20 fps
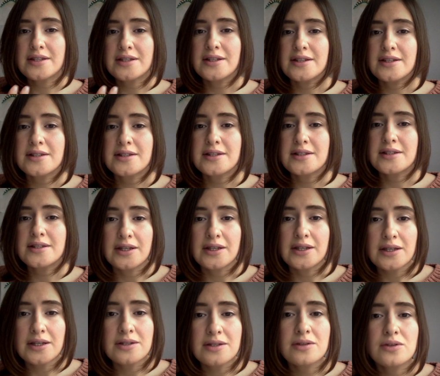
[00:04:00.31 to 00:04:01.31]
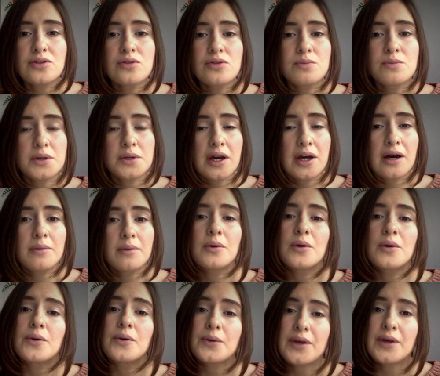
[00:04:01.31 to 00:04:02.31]
this, and this to become
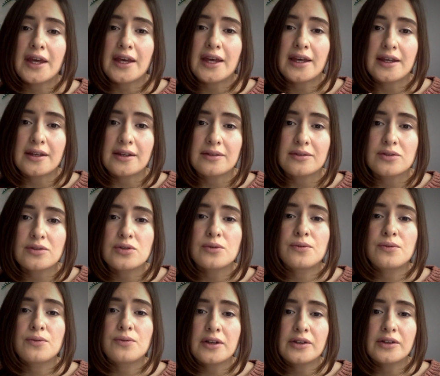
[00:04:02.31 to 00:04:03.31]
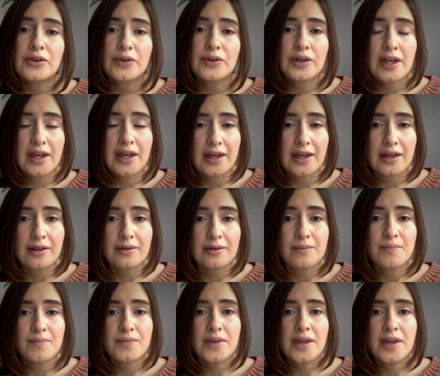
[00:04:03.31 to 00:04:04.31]
okay, to feel okay.
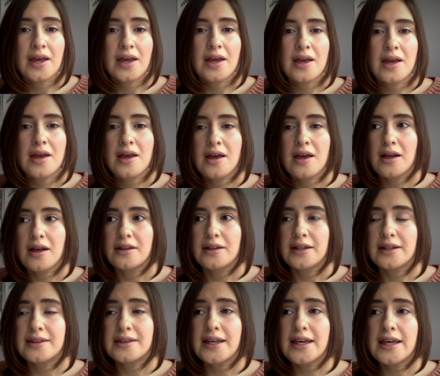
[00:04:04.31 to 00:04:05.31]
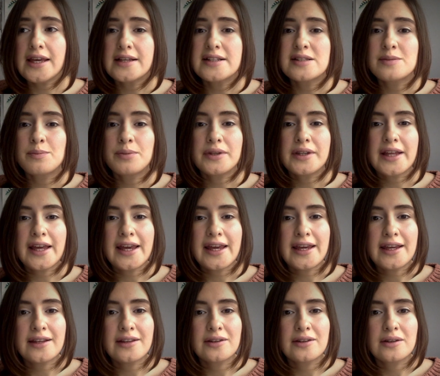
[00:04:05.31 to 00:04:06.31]
Like, they
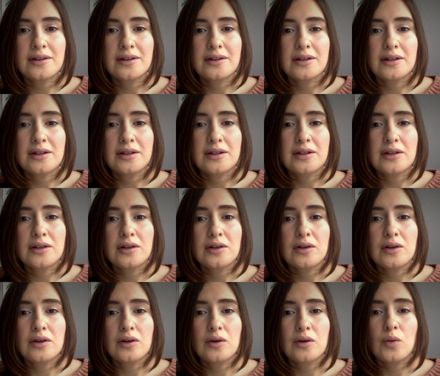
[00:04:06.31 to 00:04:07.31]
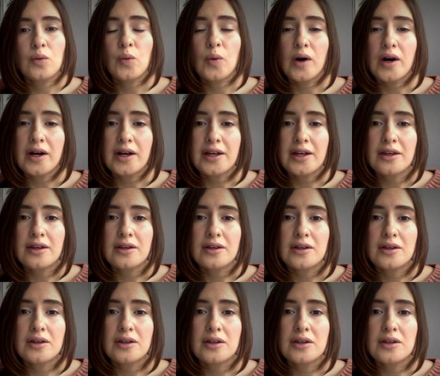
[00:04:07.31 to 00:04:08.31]
explain why
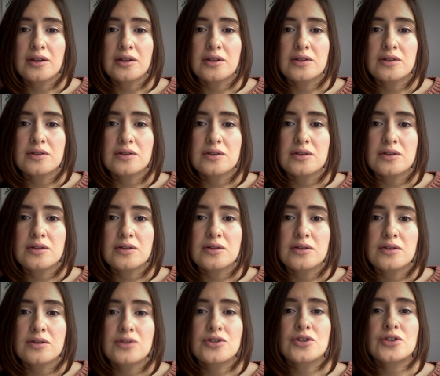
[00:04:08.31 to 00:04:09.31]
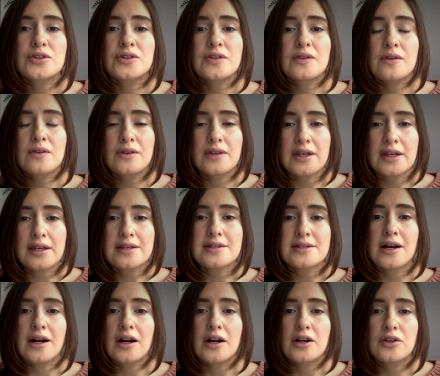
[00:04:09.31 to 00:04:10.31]
certain things
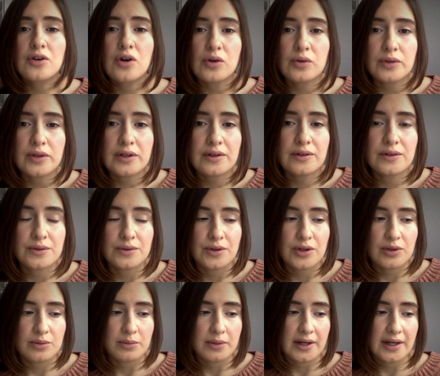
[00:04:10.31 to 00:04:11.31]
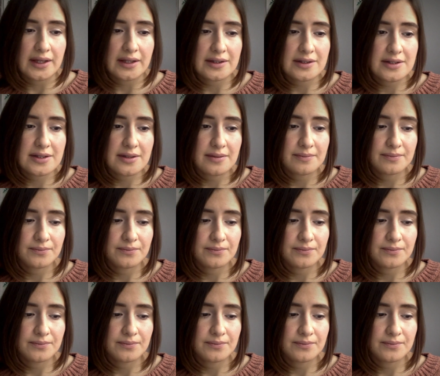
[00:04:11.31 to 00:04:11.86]
are going through your mind.